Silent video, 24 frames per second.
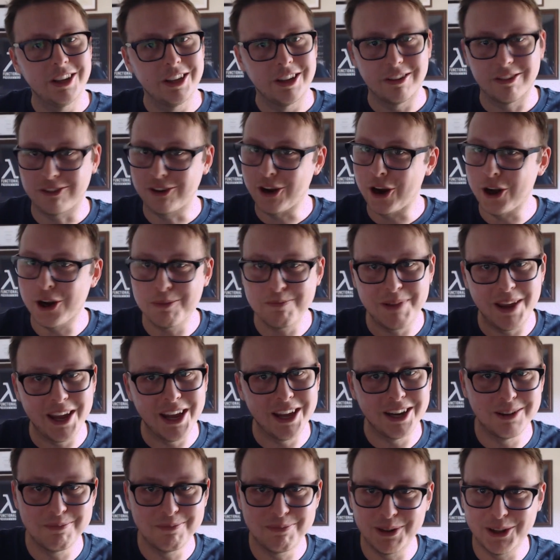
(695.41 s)
Start a
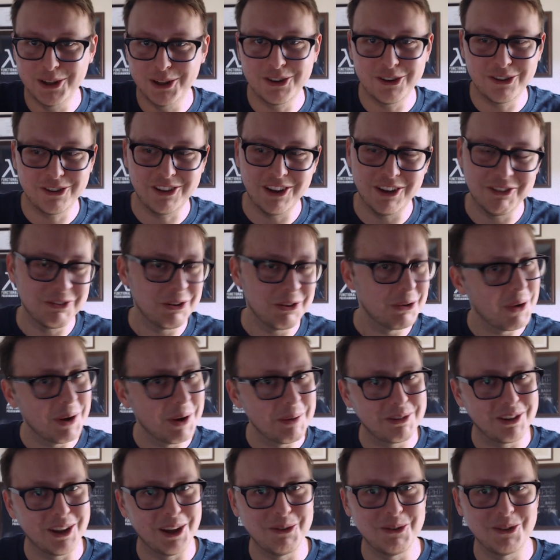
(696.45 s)
band and build yourself a
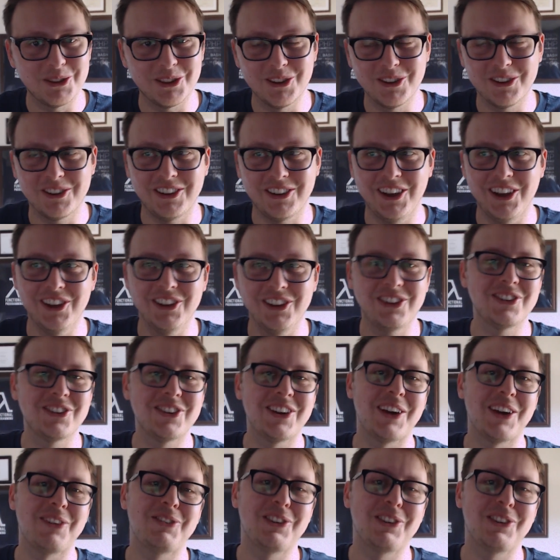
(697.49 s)
website with those skills you have.